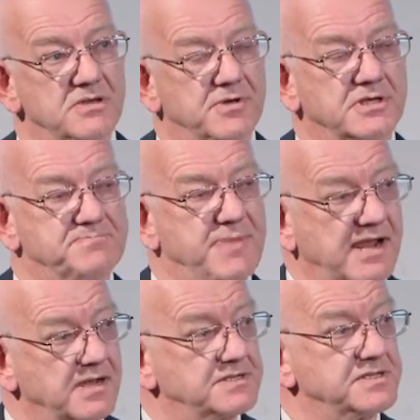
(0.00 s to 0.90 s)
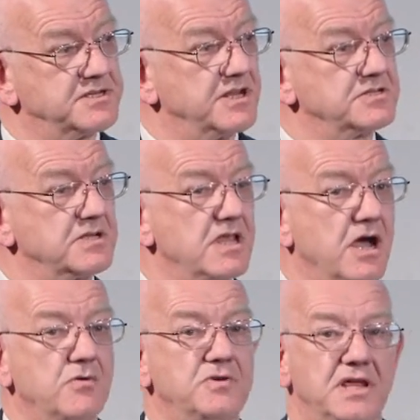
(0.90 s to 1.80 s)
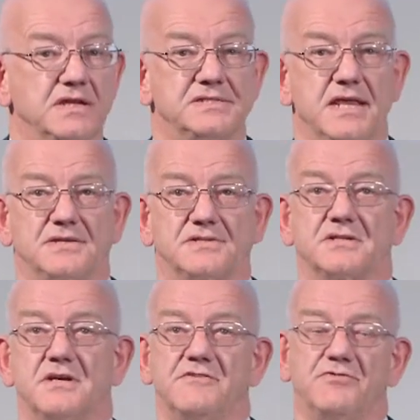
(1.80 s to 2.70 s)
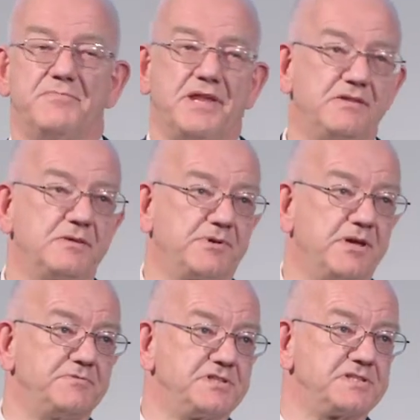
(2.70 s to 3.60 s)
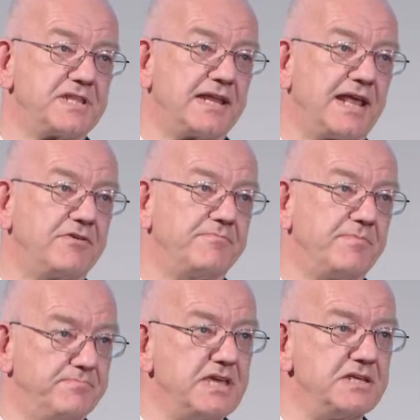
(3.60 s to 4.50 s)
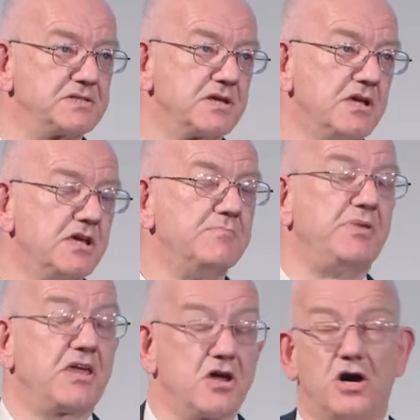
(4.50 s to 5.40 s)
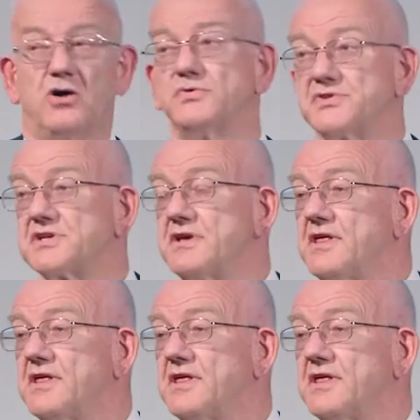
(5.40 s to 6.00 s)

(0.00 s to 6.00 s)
because banks essentially only exist for many of the purposes they now meet, because